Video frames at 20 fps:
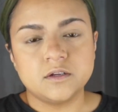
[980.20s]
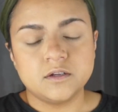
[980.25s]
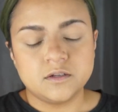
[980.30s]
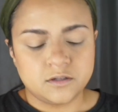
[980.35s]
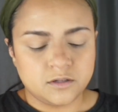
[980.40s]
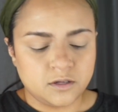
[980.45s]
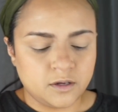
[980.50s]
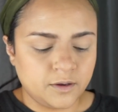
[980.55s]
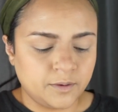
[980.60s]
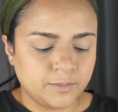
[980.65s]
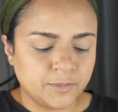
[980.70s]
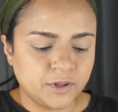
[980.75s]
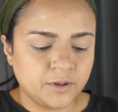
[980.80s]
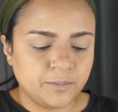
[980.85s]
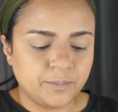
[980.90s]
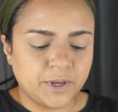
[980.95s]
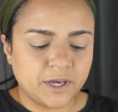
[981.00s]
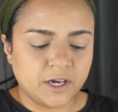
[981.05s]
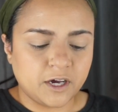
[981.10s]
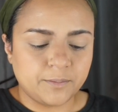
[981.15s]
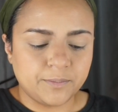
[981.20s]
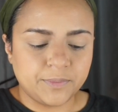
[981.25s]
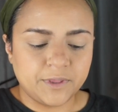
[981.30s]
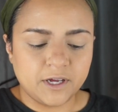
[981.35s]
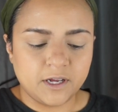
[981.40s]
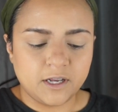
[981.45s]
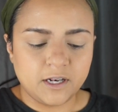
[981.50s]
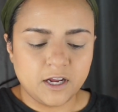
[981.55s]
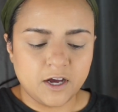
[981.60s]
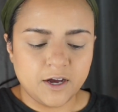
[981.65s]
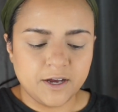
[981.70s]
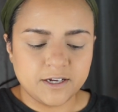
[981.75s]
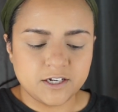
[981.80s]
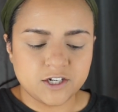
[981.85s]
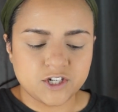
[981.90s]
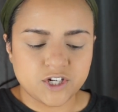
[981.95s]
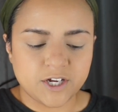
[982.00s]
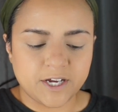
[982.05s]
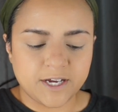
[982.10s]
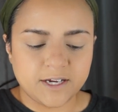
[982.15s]
So I'm gonna pick up the light
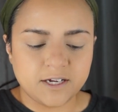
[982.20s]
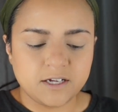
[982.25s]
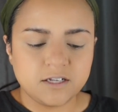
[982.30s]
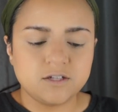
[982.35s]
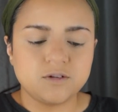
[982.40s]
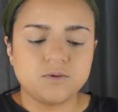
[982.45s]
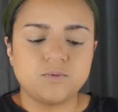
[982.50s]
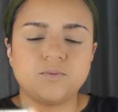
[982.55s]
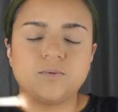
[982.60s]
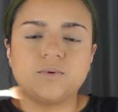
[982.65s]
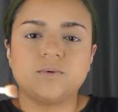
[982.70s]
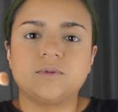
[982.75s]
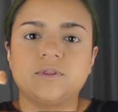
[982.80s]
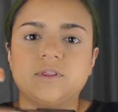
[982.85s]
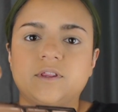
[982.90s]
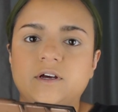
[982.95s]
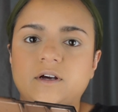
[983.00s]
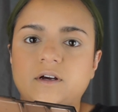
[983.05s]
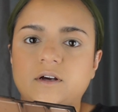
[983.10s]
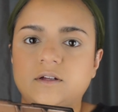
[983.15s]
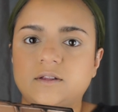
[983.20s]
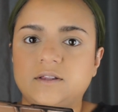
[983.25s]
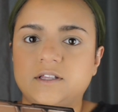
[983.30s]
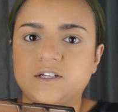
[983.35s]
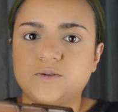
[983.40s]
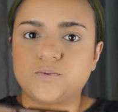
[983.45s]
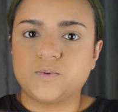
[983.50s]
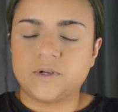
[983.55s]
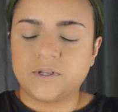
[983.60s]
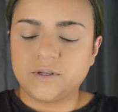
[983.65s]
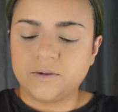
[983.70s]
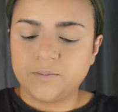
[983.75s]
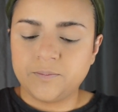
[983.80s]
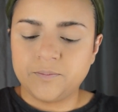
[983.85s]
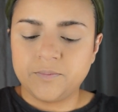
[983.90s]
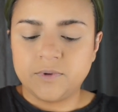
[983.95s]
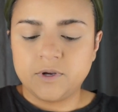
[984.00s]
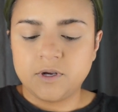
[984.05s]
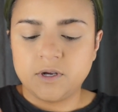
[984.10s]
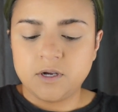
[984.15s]
shade, this one
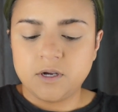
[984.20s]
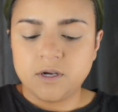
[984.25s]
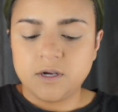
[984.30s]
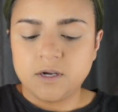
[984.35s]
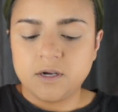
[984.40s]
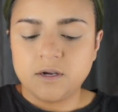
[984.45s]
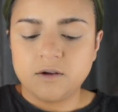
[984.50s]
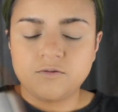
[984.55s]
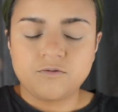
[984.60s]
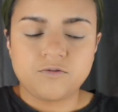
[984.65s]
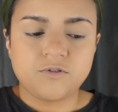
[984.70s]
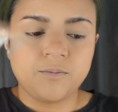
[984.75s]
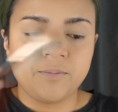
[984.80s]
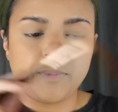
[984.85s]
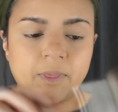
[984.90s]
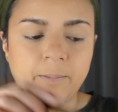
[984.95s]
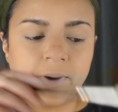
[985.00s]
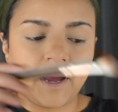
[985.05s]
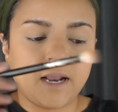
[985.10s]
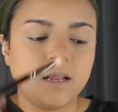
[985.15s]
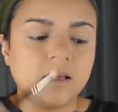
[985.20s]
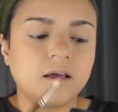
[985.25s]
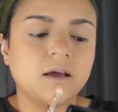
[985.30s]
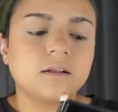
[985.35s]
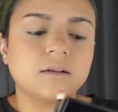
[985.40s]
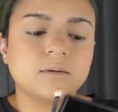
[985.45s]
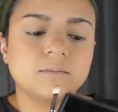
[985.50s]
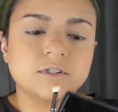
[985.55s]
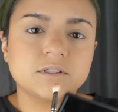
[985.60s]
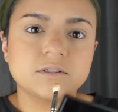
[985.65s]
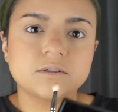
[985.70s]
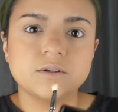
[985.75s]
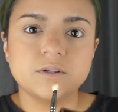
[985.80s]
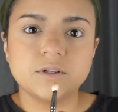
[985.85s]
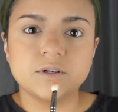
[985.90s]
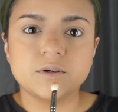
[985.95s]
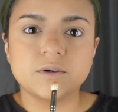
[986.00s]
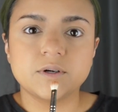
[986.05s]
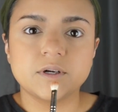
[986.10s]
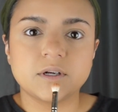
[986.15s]
from the palette, and I'm just
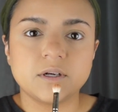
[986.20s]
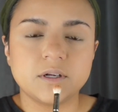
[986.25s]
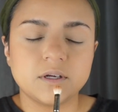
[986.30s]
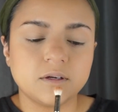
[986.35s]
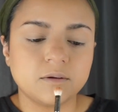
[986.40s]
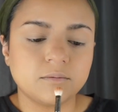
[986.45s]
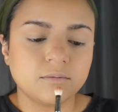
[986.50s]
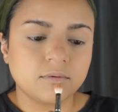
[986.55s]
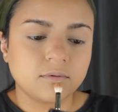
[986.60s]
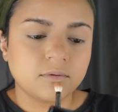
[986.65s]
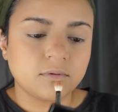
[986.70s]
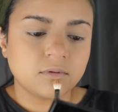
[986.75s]
gonna quickly